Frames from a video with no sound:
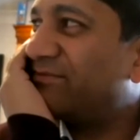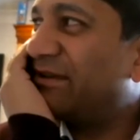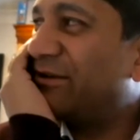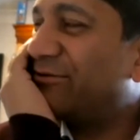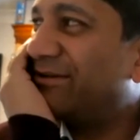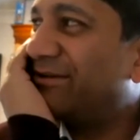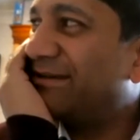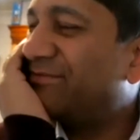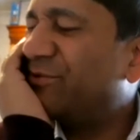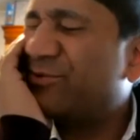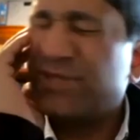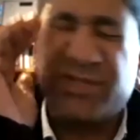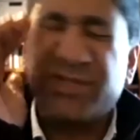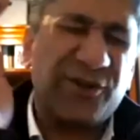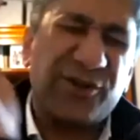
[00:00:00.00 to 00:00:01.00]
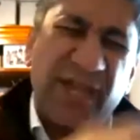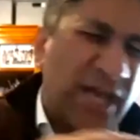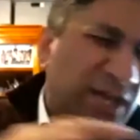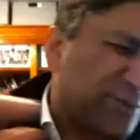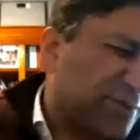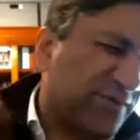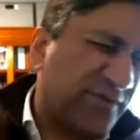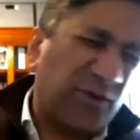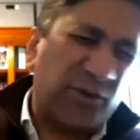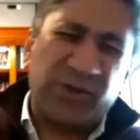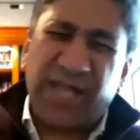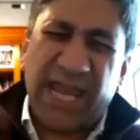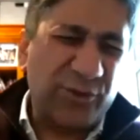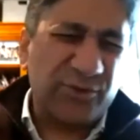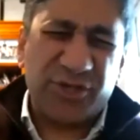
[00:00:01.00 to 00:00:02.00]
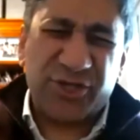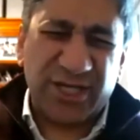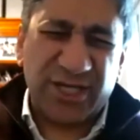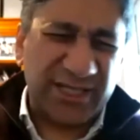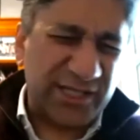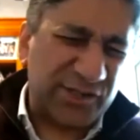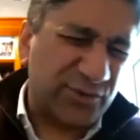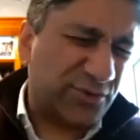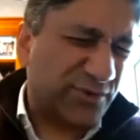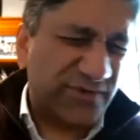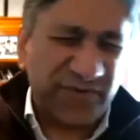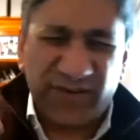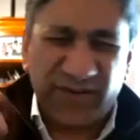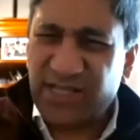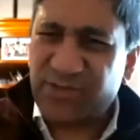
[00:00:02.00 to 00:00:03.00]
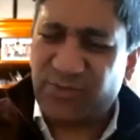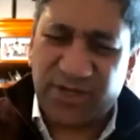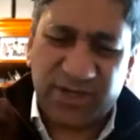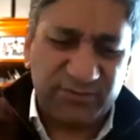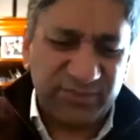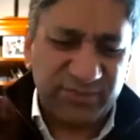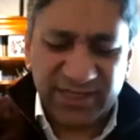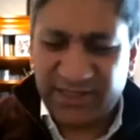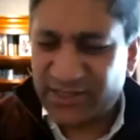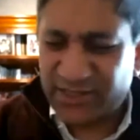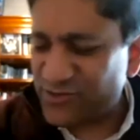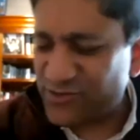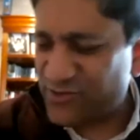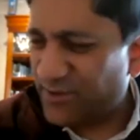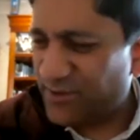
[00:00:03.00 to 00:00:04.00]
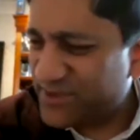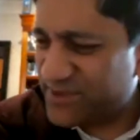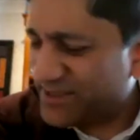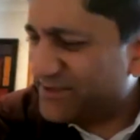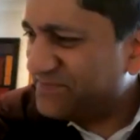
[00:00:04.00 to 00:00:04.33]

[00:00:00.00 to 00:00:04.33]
you know, and there was an earth, there was a volcano in Chile, so their flights were completely disrupted.